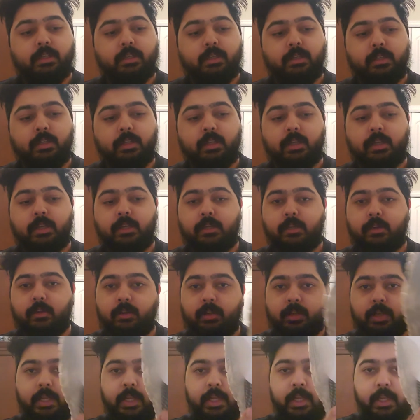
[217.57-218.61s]
You got a little
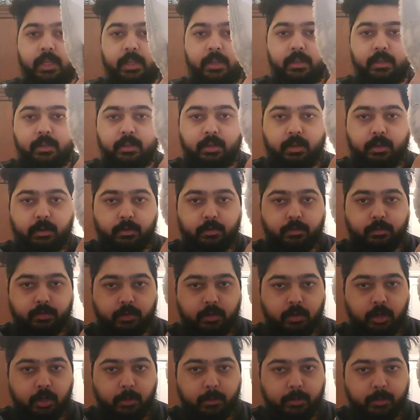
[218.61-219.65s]
hit of
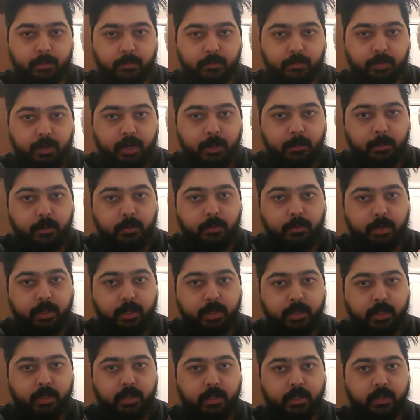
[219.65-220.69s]
carbon fiber right
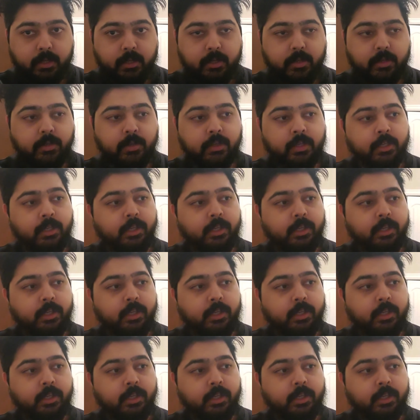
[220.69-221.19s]
here